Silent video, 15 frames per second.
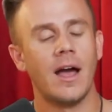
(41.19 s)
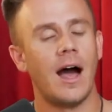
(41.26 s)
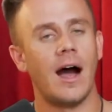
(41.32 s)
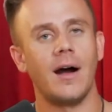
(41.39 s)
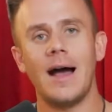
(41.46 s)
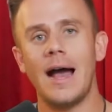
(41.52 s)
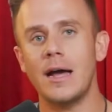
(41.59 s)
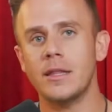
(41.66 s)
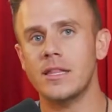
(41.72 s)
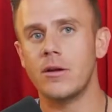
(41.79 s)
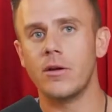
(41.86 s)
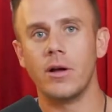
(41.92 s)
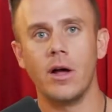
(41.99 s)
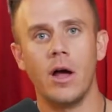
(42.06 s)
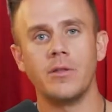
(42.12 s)
Last year
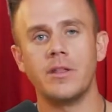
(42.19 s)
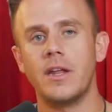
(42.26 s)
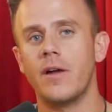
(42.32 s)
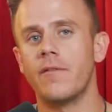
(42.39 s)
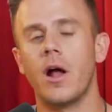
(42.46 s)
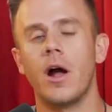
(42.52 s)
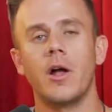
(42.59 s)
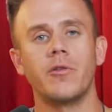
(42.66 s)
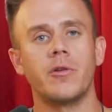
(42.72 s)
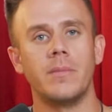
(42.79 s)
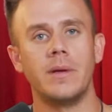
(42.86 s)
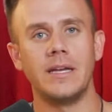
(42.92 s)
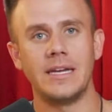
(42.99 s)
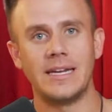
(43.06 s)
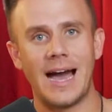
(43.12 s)
alone did over $100
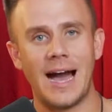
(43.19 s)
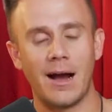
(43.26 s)
million